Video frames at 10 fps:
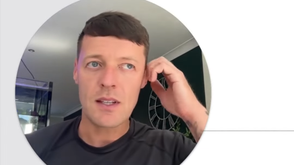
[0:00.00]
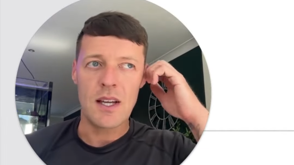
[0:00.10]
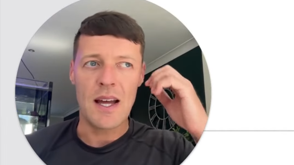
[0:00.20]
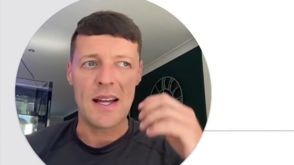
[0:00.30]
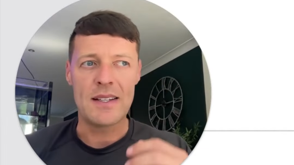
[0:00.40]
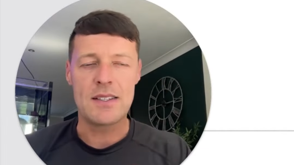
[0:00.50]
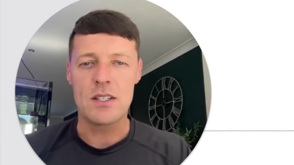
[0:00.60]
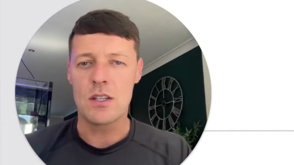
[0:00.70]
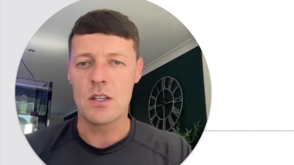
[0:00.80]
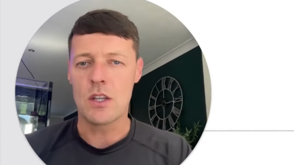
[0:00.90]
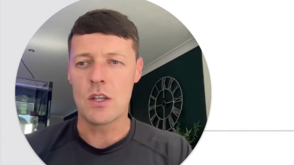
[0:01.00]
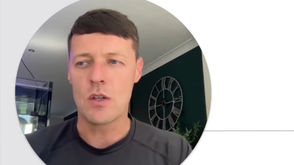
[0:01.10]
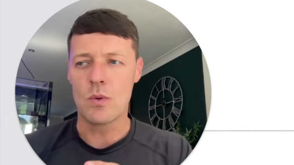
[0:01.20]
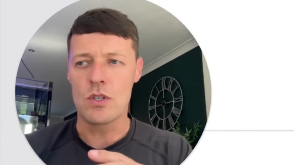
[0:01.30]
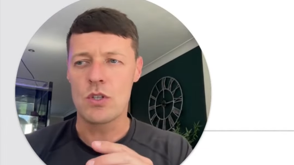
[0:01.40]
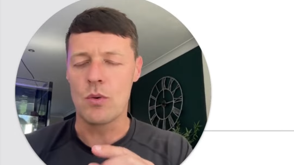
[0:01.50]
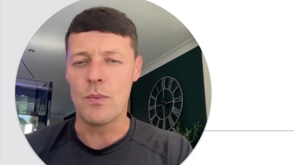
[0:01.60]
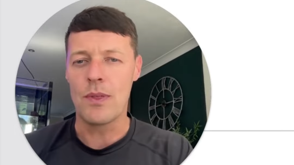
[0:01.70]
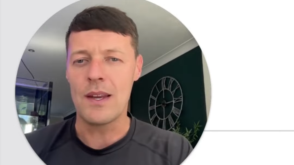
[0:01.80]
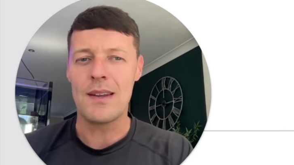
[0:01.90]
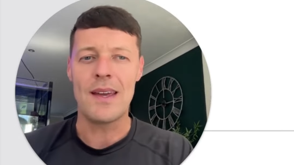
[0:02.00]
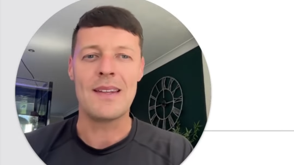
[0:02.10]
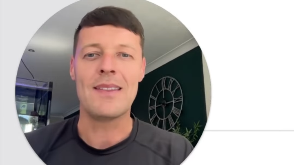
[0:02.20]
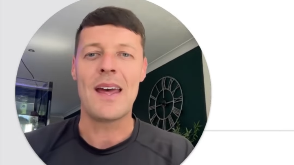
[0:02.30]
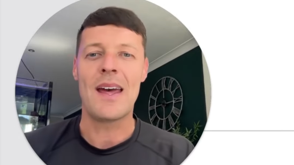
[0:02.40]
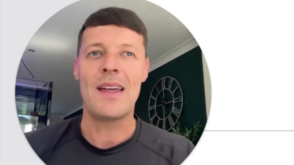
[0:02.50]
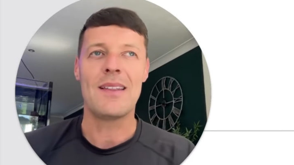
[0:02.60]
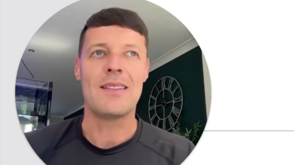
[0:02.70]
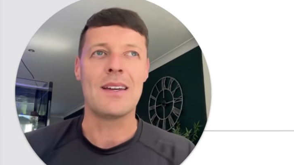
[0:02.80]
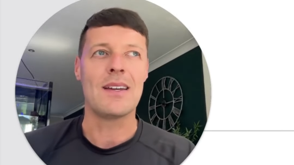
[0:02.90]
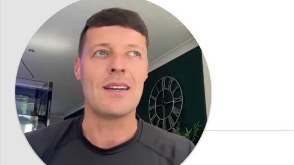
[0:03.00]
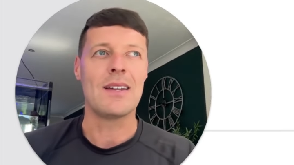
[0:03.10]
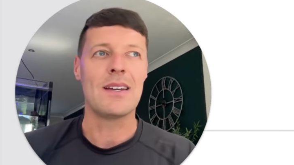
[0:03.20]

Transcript: and there was something in there that